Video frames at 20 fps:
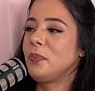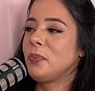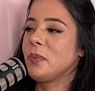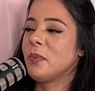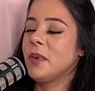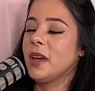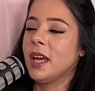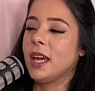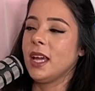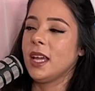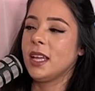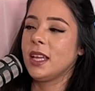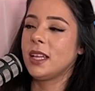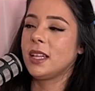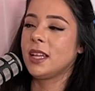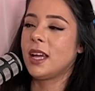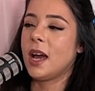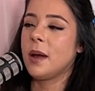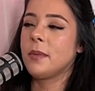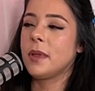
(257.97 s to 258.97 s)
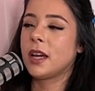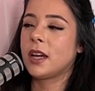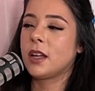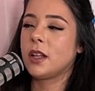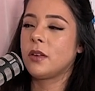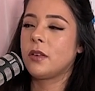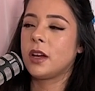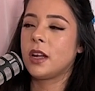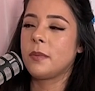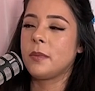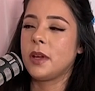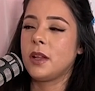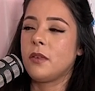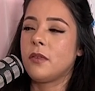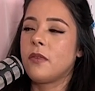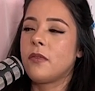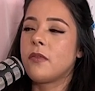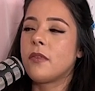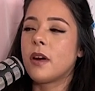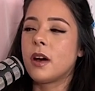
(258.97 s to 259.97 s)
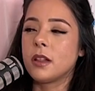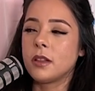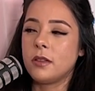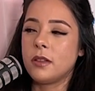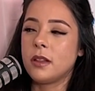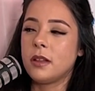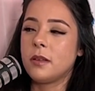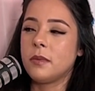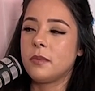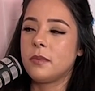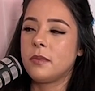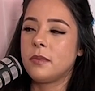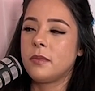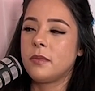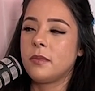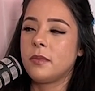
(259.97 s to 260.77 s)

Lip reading: but I'm not going to go out of my way to follow them.